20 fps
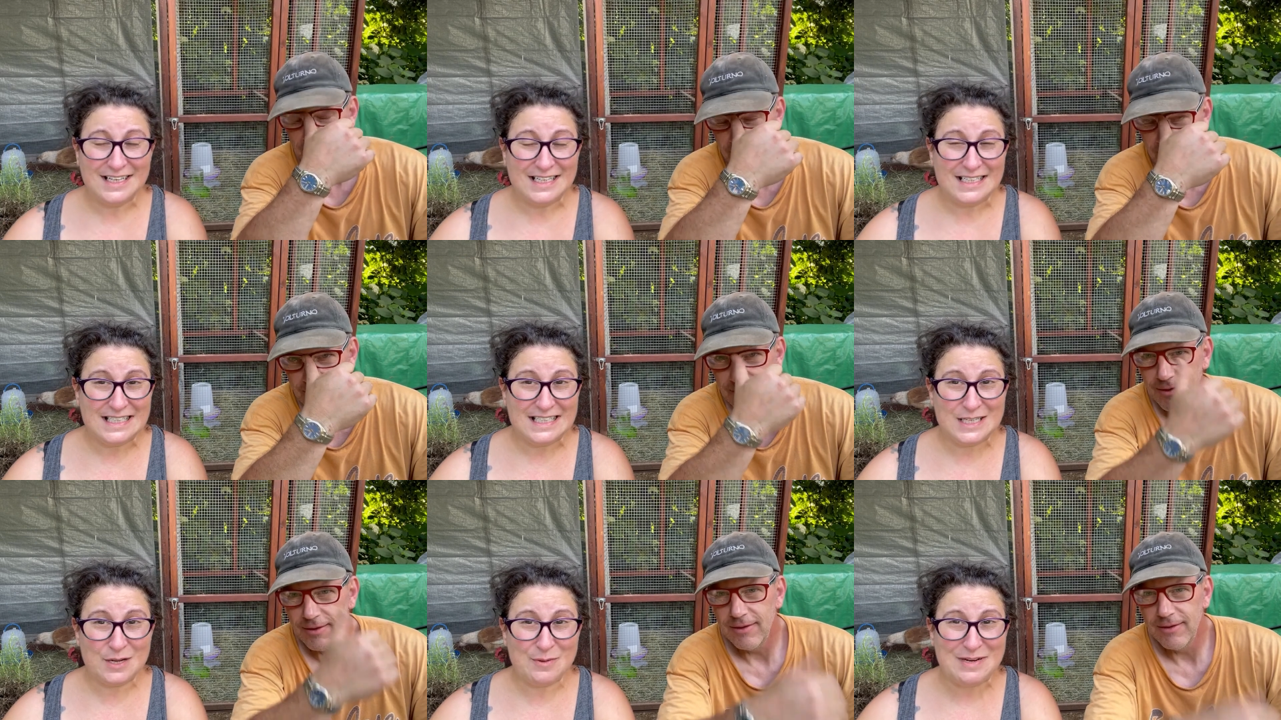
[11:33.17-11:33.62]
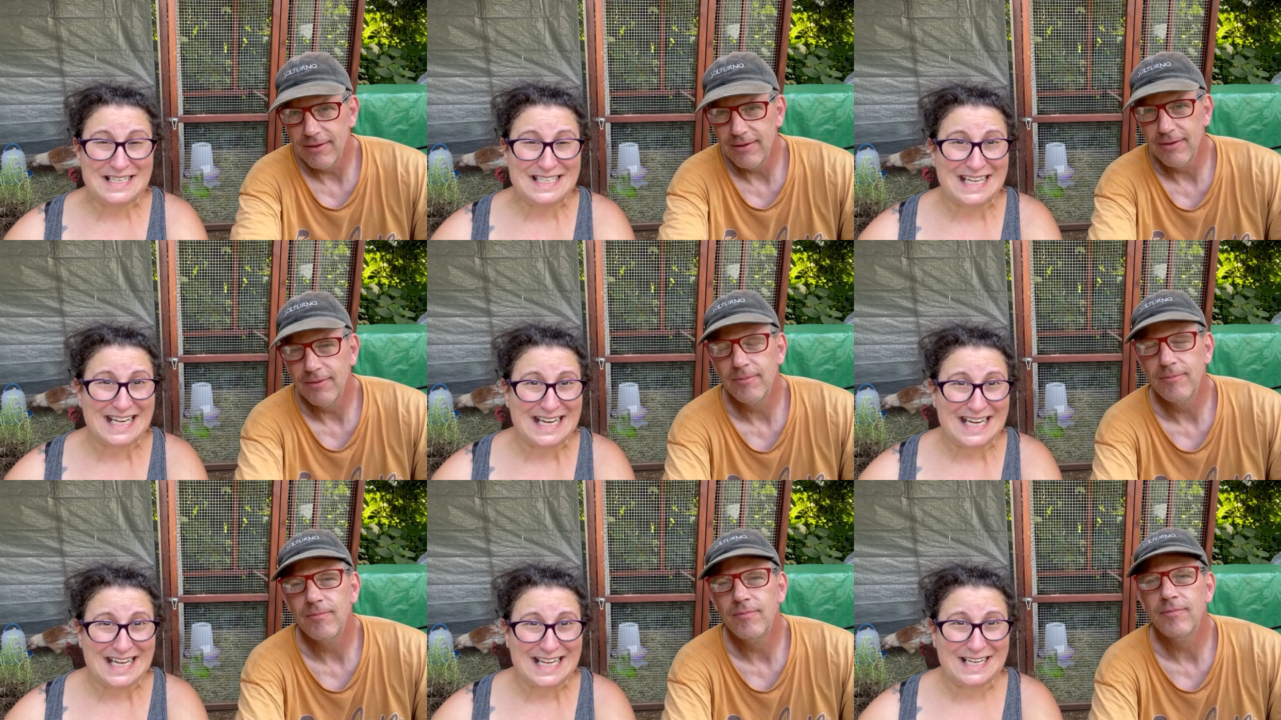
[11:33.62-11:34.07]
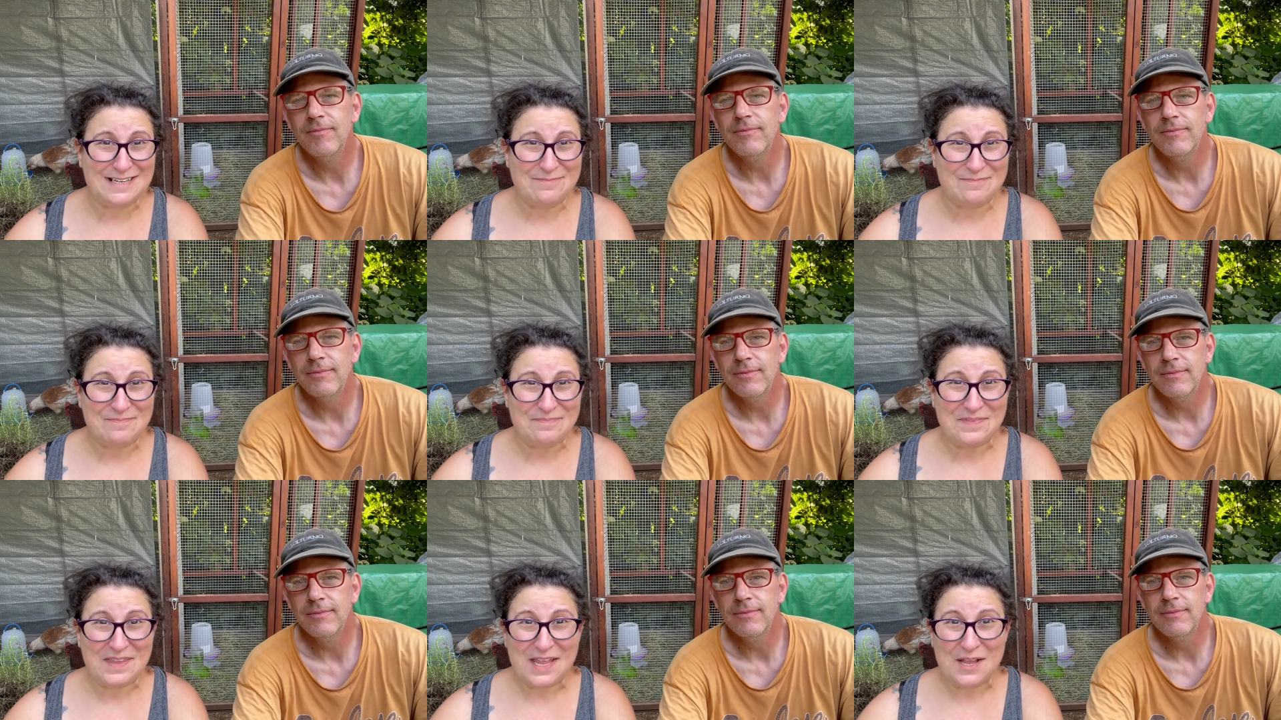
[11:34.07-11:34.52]
Speaker 1: So we did it.
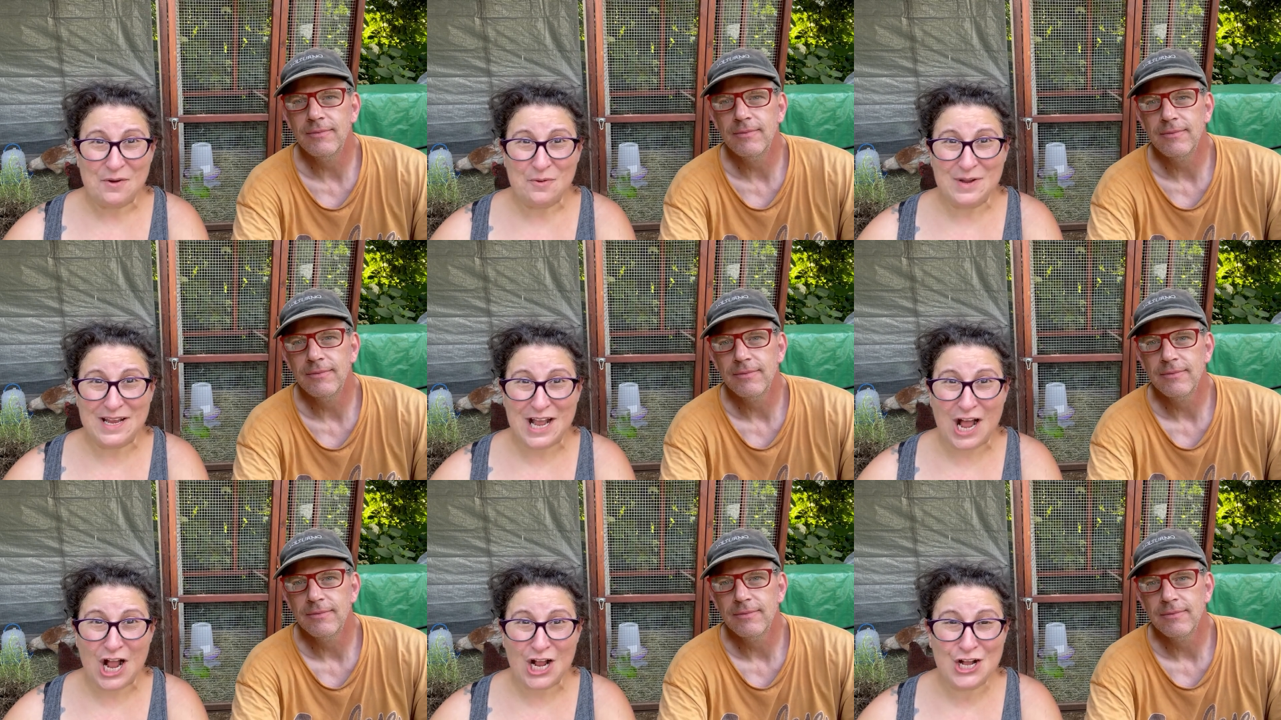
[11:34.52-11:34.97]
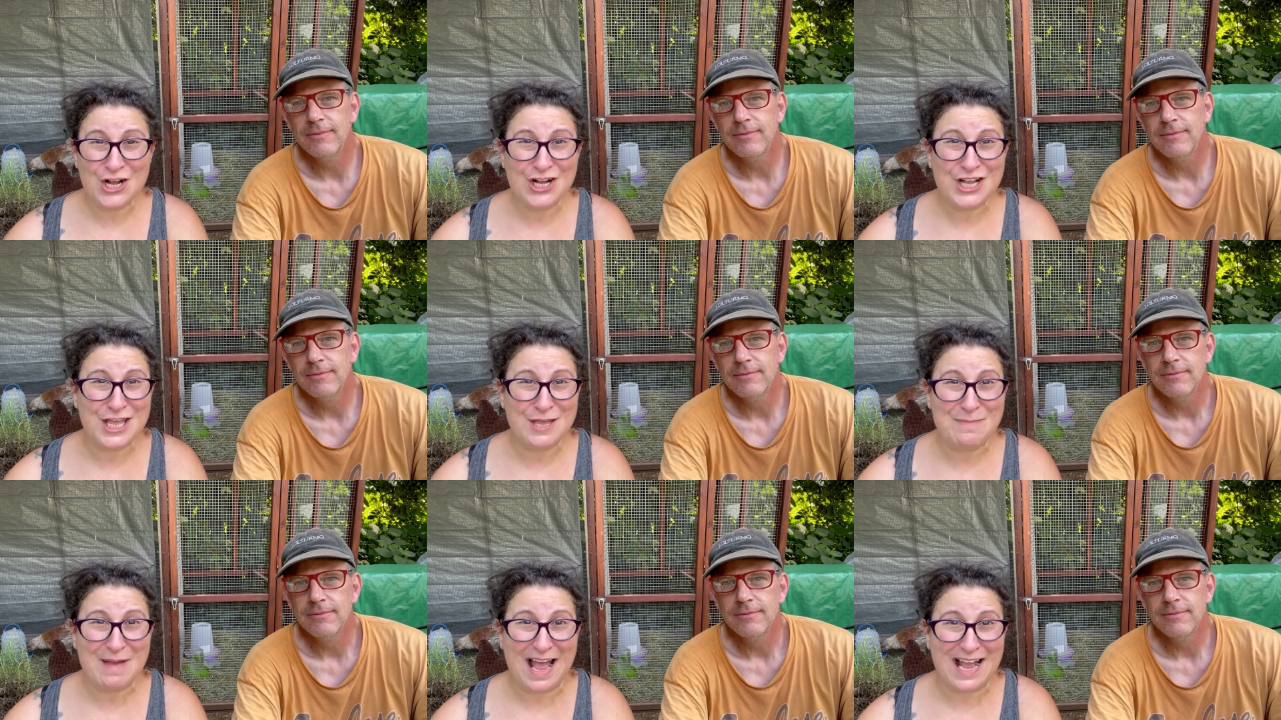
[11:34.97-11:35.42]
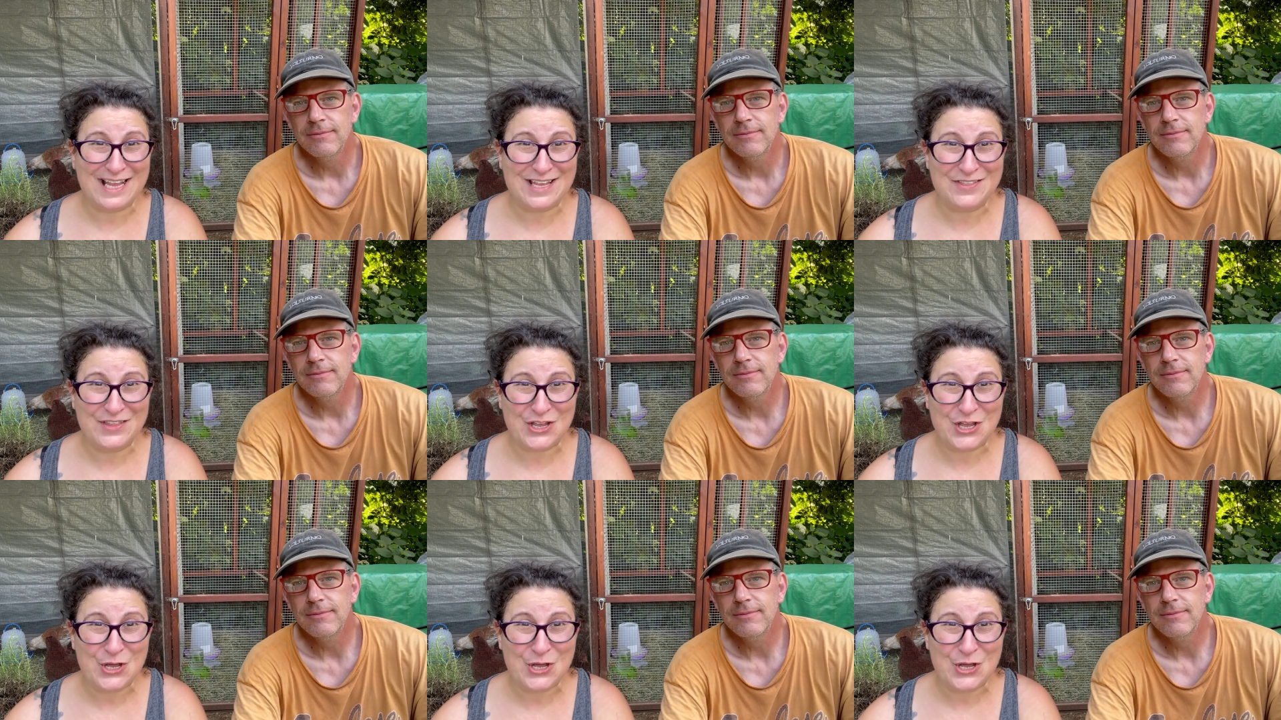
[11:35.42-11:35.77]
We got Cookie back in the